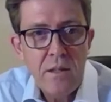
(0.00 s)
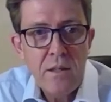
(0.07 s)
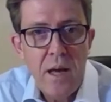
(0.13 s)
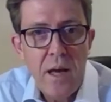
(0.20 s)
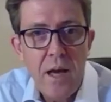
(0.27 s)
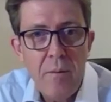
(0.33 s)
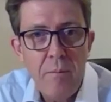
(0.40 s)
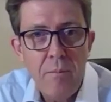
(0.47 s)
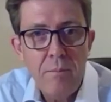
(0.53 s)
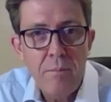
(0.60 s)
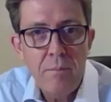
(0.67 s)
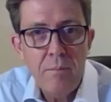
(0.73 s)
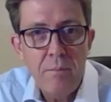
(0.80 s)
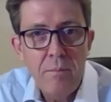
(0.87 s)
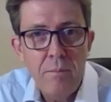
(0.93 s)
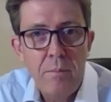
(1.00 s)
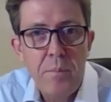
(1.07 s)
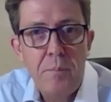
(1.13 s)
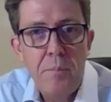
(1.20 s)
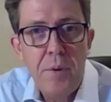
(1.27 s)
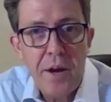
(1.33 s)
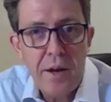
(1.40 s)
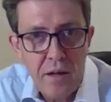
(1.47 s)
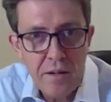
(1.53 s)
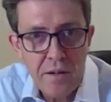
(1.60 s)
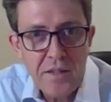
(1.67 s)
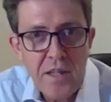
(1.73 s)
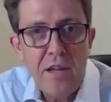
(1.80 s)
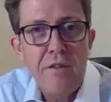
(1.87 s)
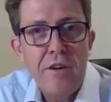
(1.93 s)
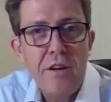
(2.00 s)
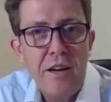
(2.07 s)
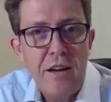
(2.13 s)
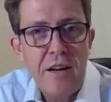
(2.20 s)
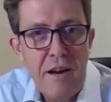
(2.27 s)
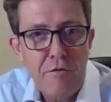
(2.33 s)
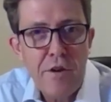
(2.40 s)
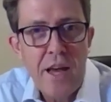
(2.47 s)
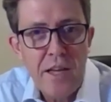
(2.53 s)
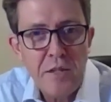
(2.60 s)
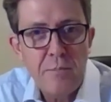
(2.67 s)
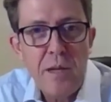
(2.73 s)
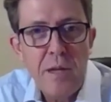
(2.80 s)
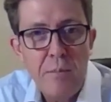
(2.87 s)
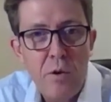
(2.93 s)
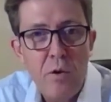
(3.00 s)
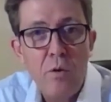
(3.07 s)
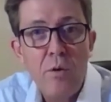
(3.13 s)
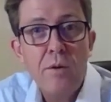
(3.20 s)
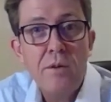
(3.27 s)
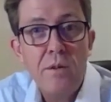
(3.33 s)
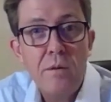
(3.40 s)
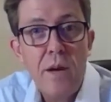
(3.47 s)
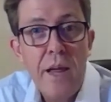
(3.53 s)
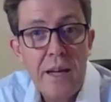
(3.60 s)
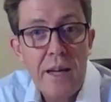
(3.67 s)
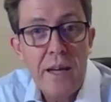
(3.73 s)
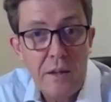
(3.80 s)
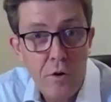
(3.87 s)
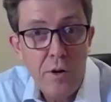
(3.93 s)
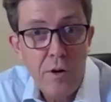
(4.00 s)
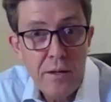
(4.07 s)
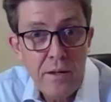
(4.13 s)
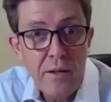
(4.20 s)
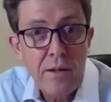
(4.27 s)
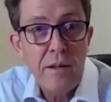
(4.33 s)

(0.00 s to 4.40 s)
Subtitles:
but I can't tell you that in every case people ignore it,